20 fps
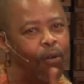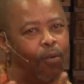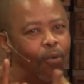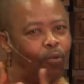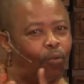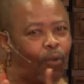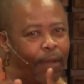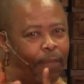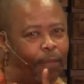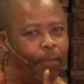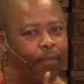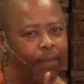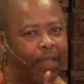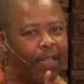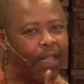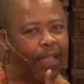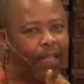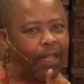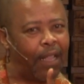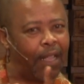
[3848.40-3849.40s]

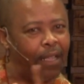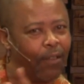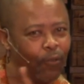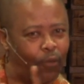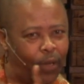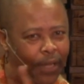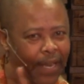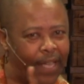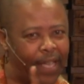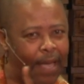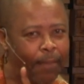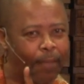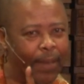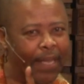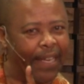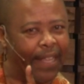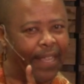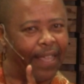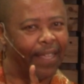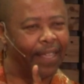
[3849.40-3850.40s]
tlhokomela ya
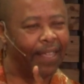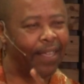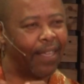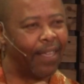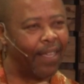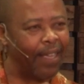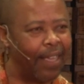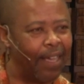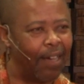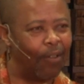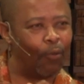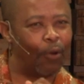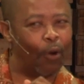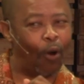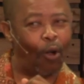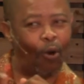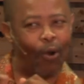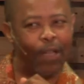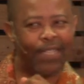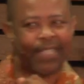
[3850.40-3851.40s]
pele. We
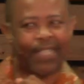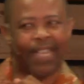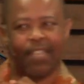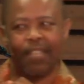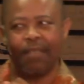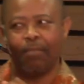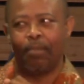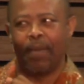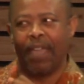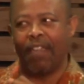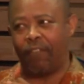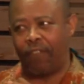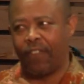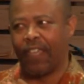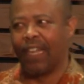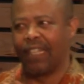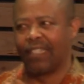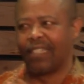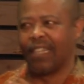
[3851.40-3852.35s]
always say be filled,